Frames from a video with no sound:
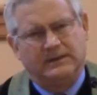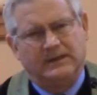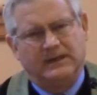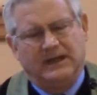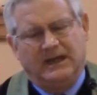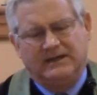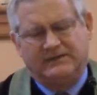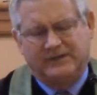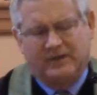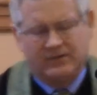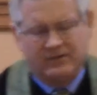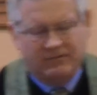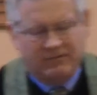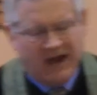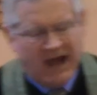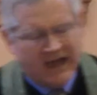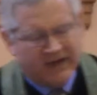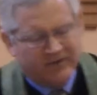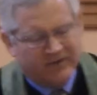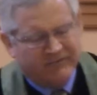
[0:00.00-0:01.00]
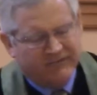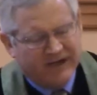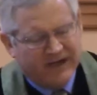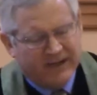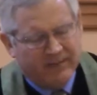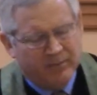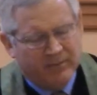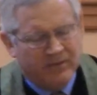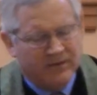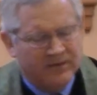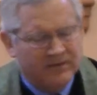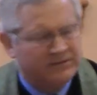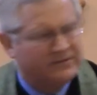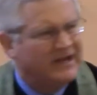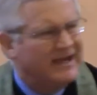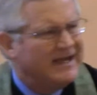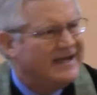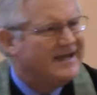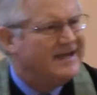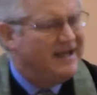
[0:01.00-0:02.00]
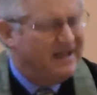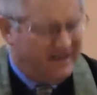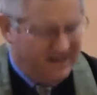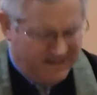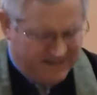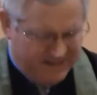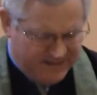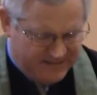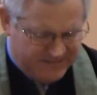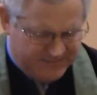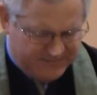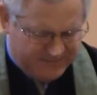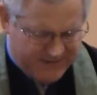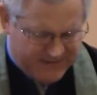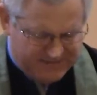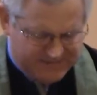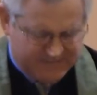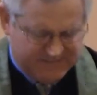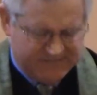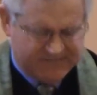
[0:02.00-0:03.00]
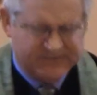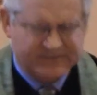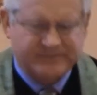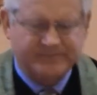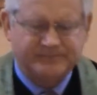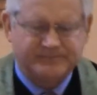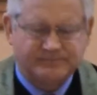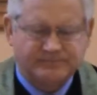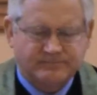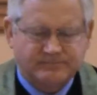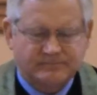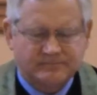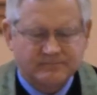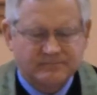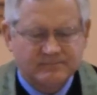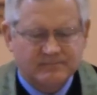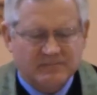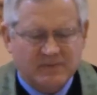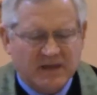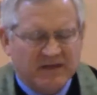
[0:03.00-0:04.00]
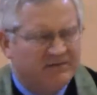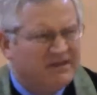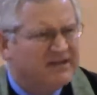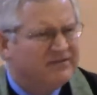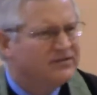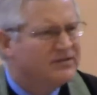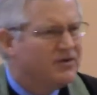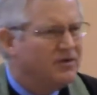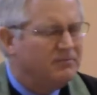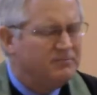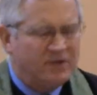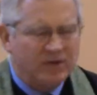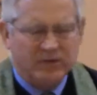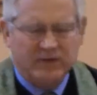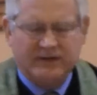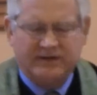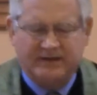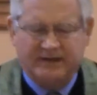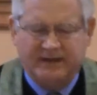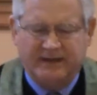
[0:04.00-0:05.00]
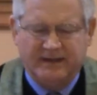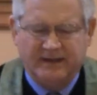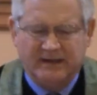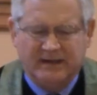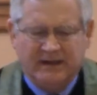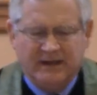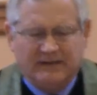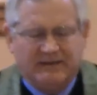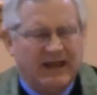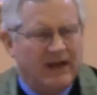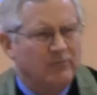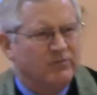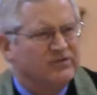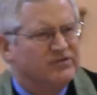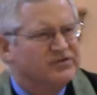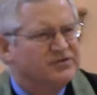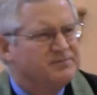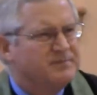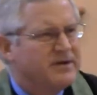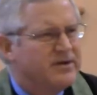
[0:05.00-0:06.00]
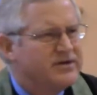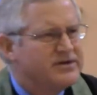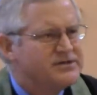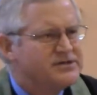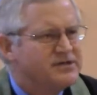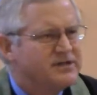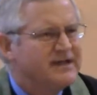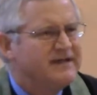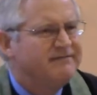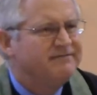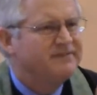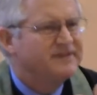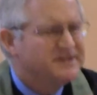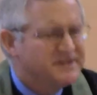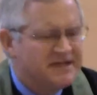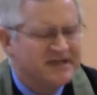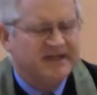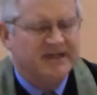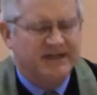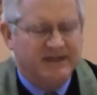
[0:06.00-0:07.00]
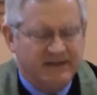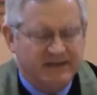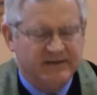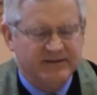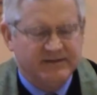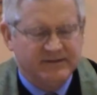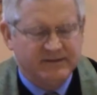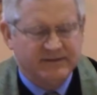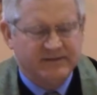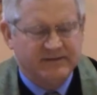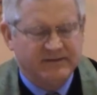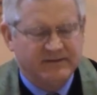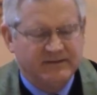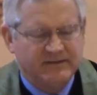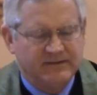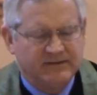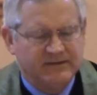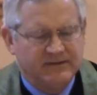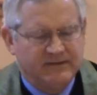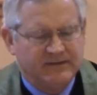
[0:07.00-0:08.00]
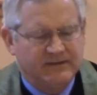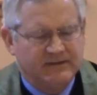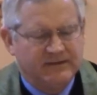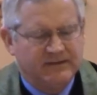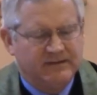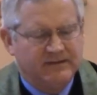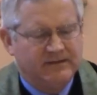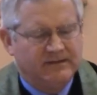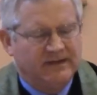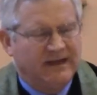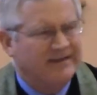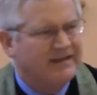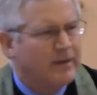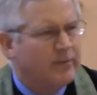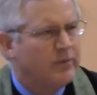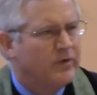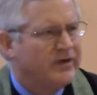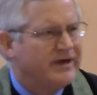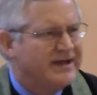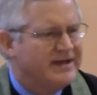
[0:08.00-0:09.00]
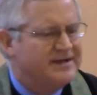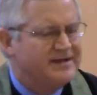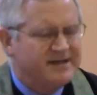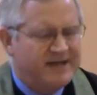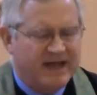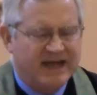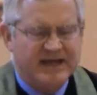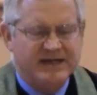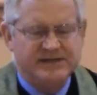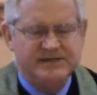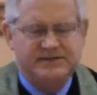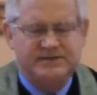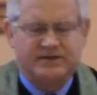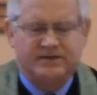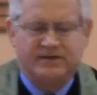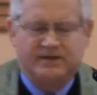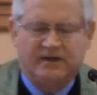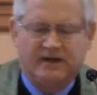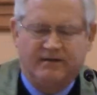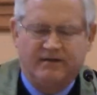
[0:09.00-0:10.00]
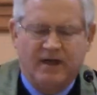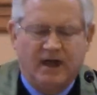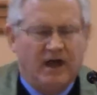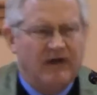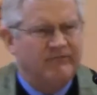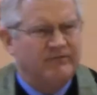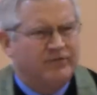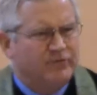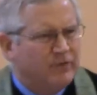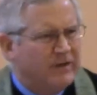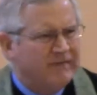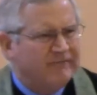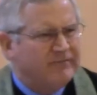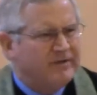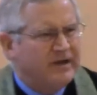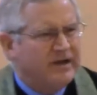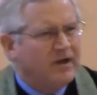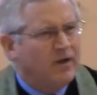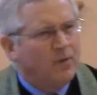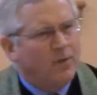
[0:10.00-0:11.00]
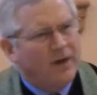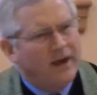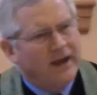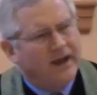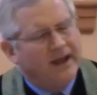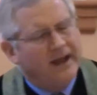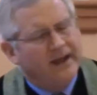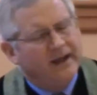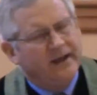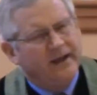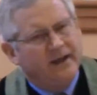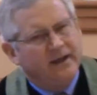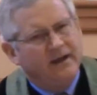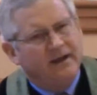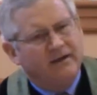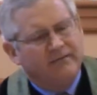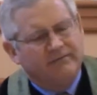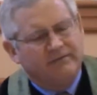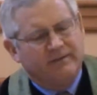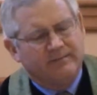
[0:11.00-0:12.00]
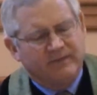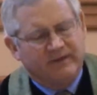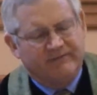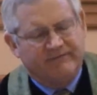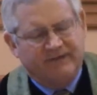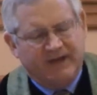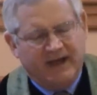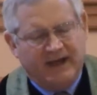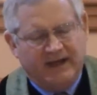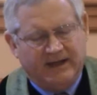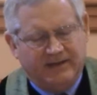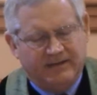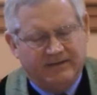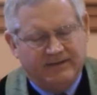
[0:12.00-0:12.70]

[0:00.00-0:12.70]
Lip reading: And so the writer of Hebrews, he addresses this community that was spiritually fatigued and that were in danger of drifting away from the faith.